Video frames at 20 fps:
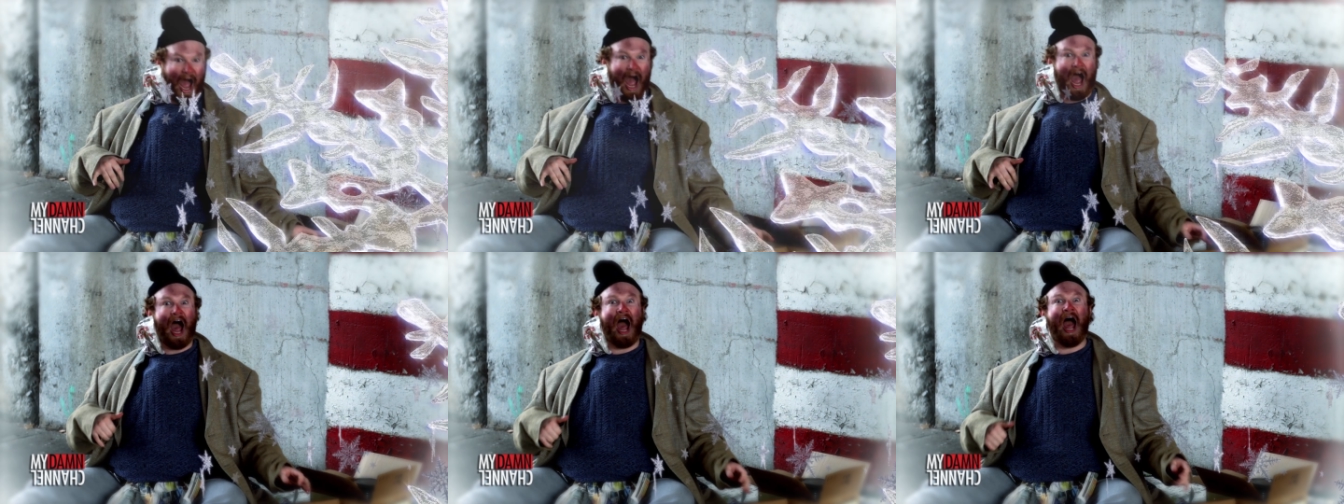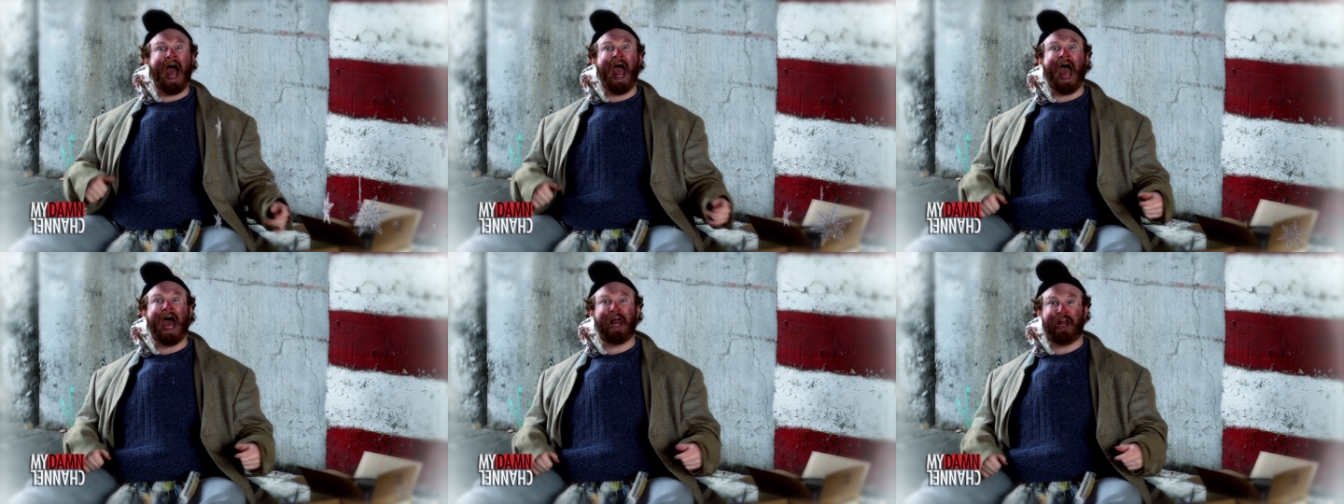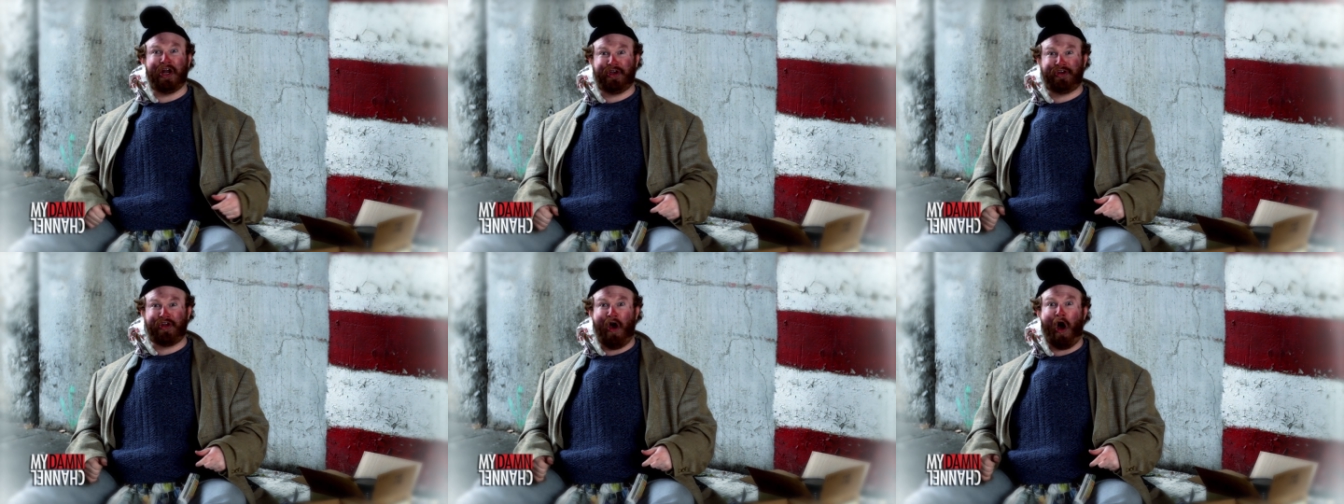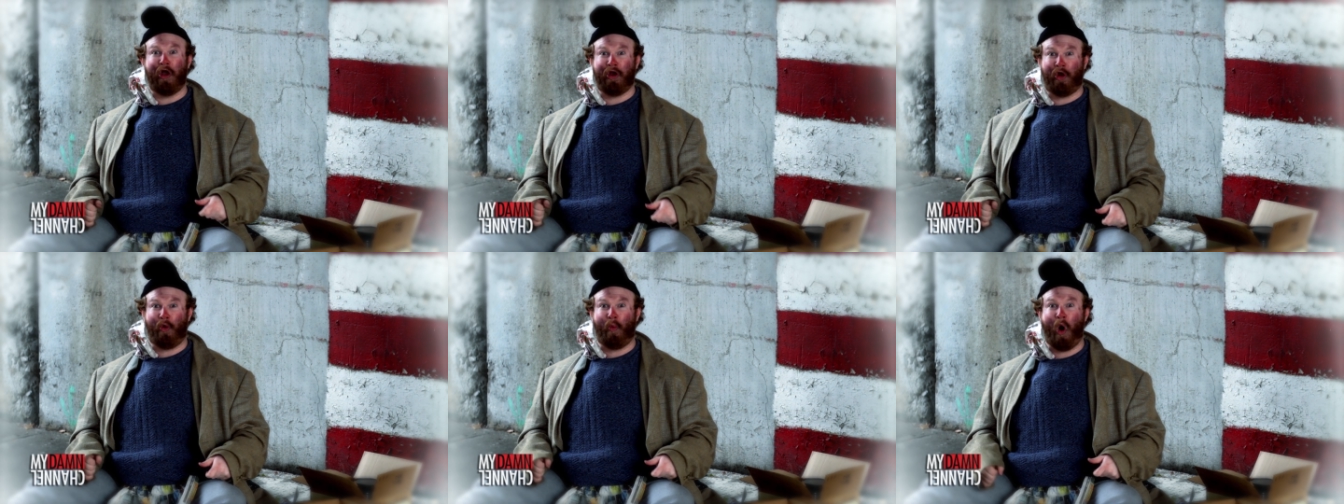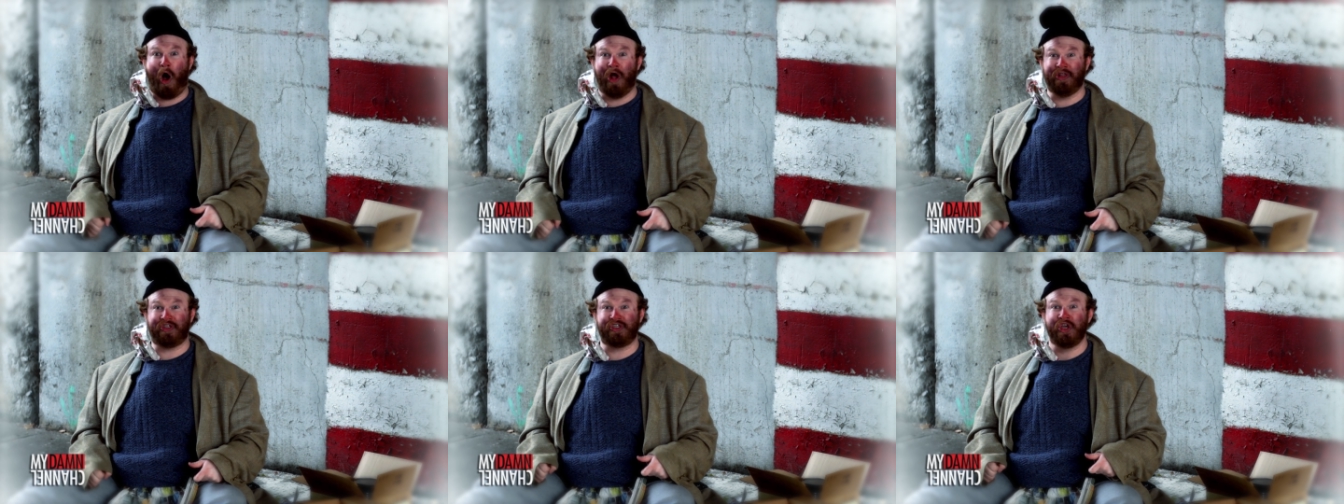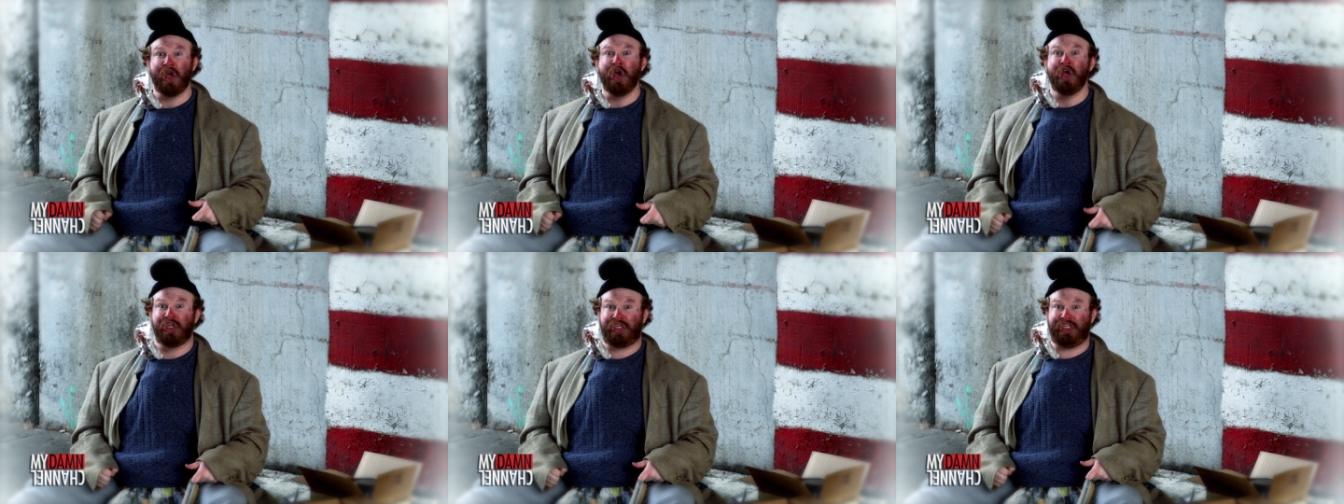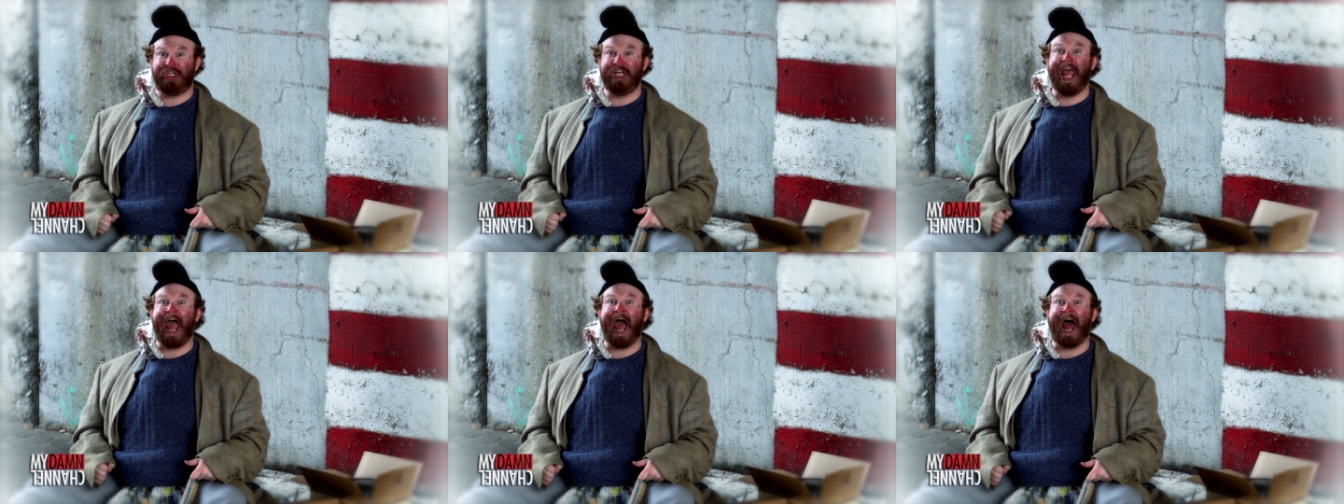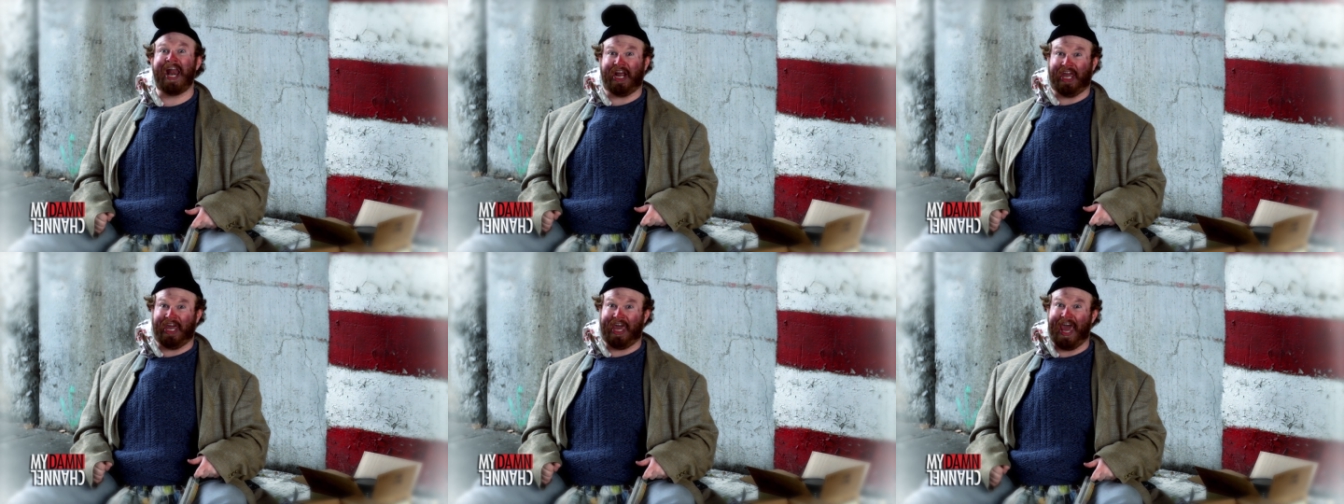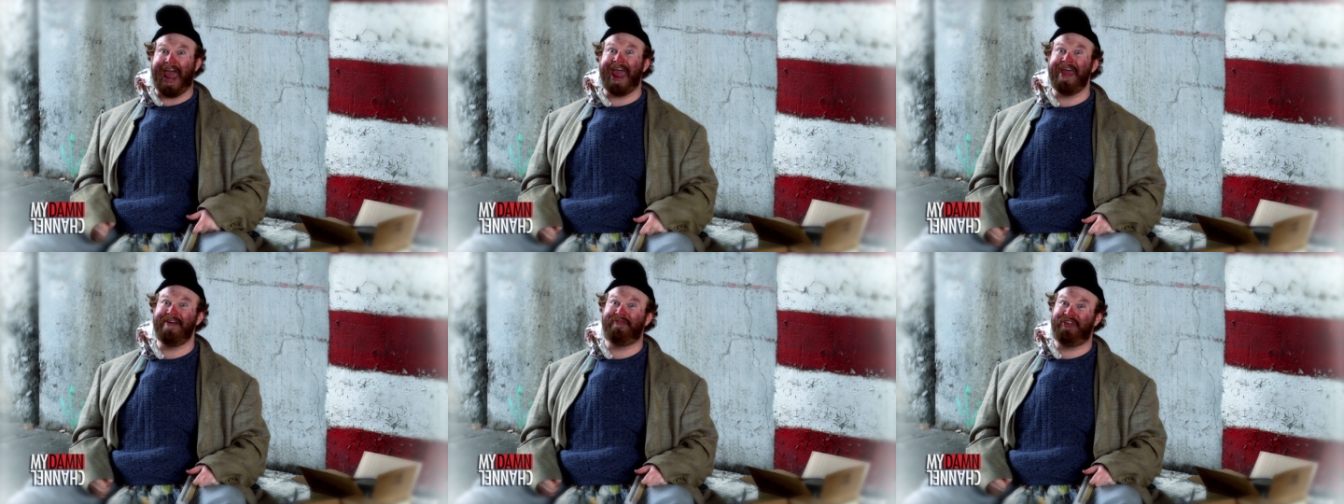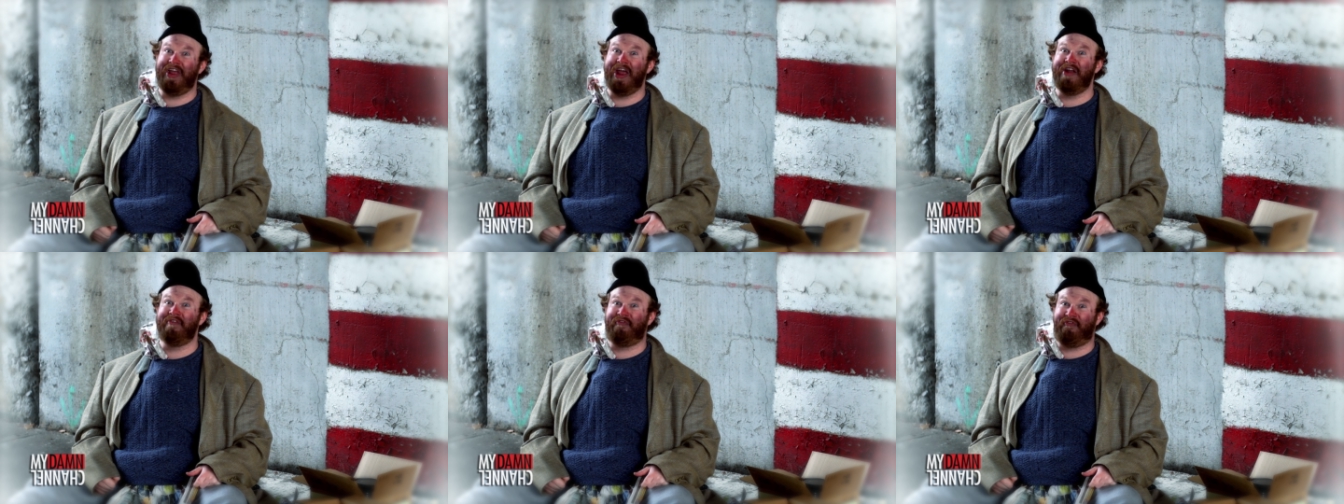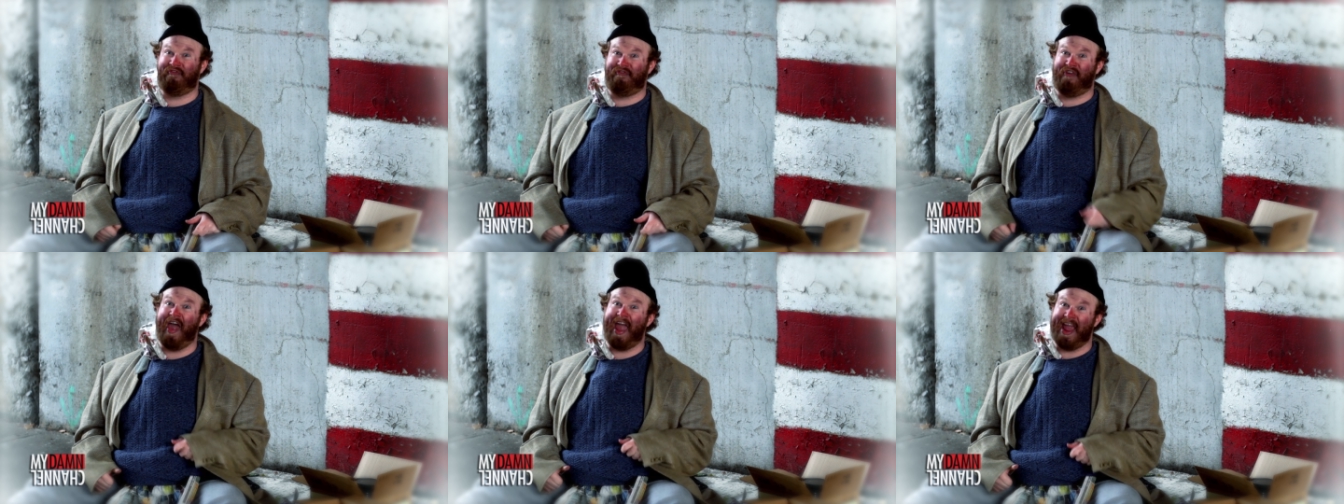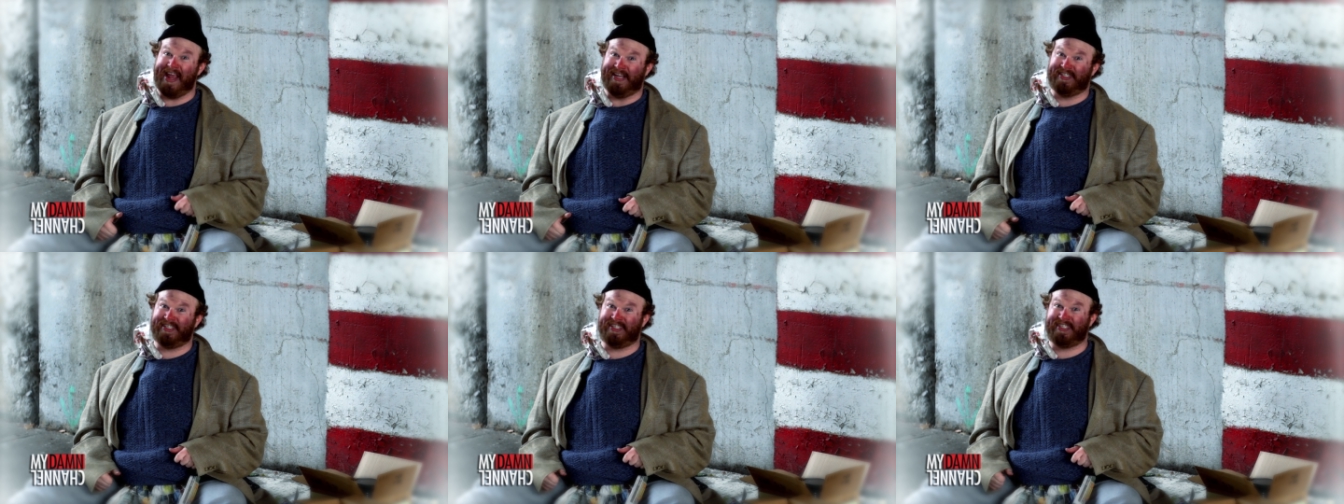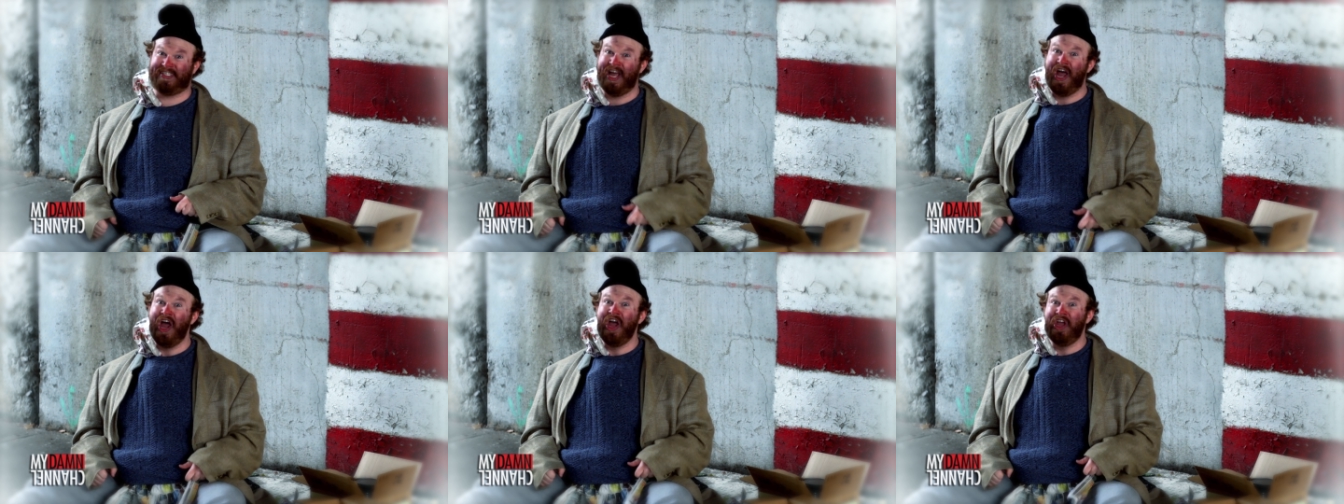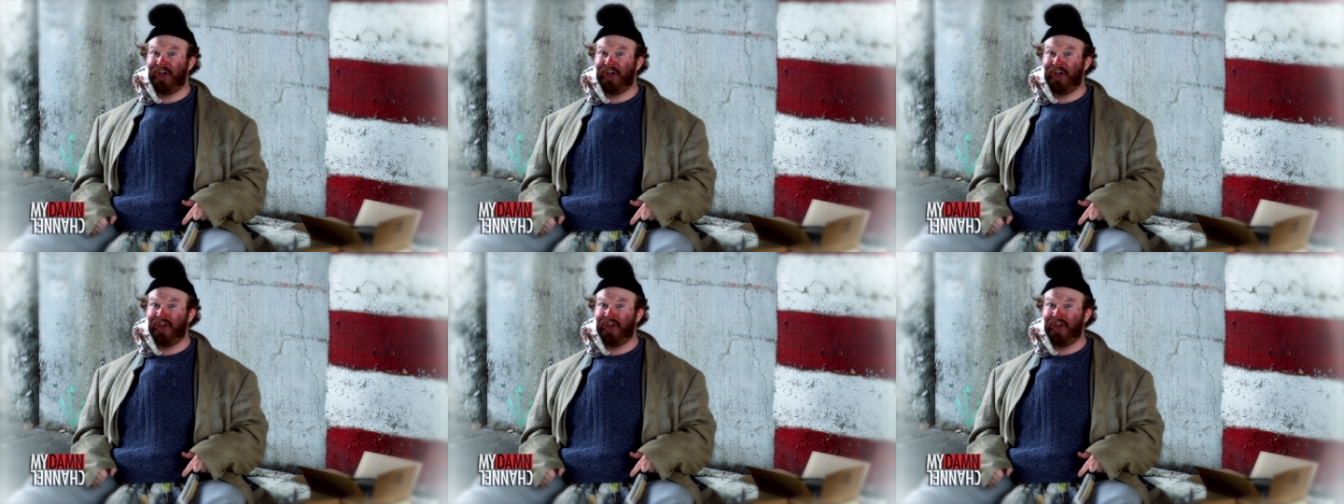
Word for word: I had a daughter once. She had a caved in face.